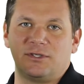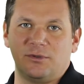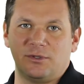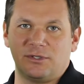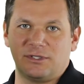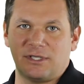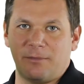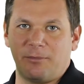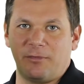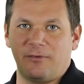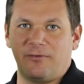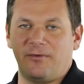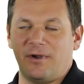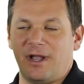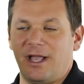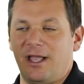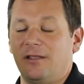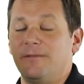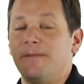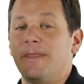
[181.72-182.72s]
to a separate
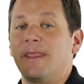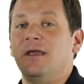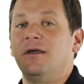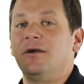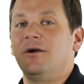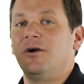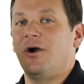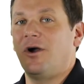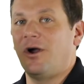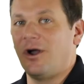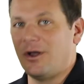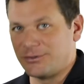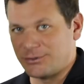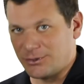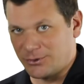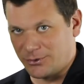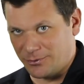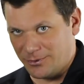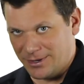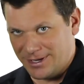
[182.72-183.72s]
file.
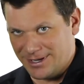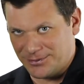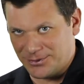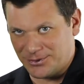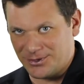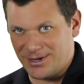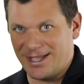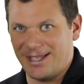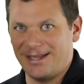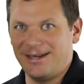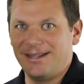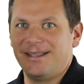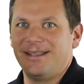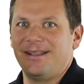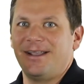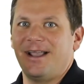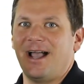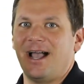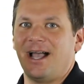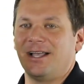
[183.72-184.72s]
Also through Ethernet.
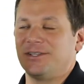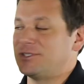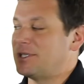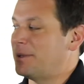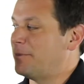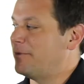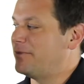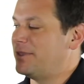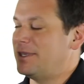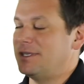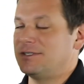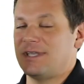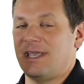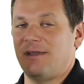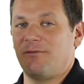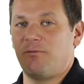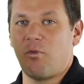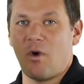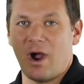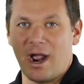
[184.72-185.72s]
Uh, some of these
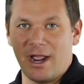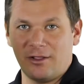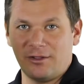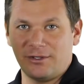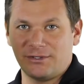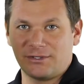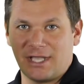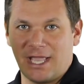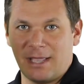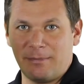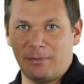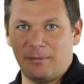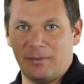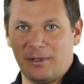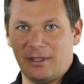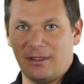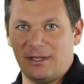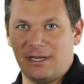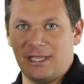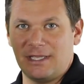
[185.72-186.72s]
have wireless
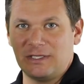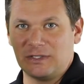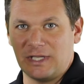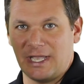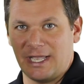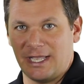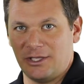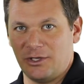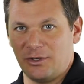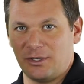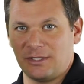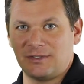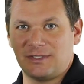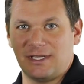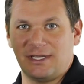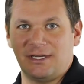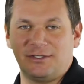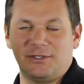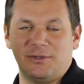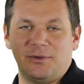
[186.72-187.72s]
capabilities and you can
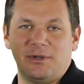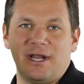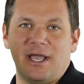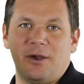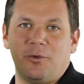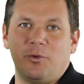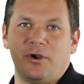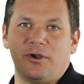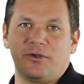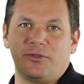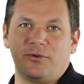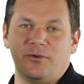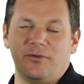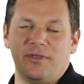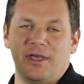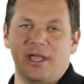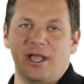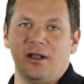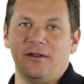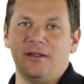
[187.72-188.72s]
send it to a network through
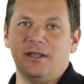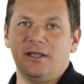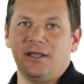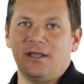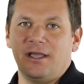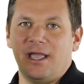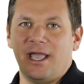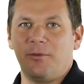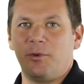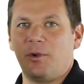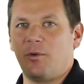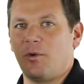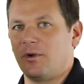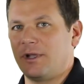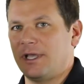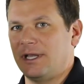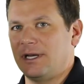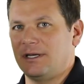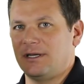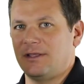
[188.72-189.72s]
there. And we
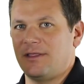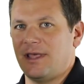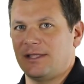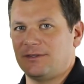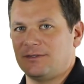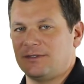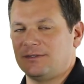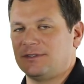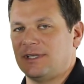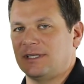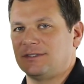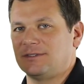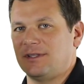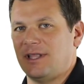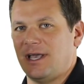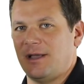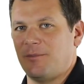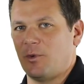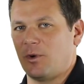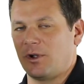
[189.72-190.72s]
won't get into that since that's a
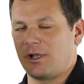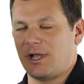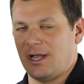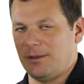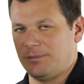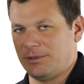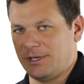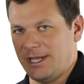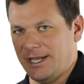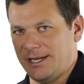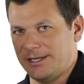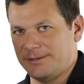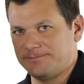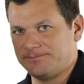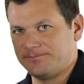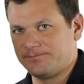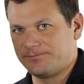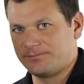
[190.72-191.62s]
lot more complicated.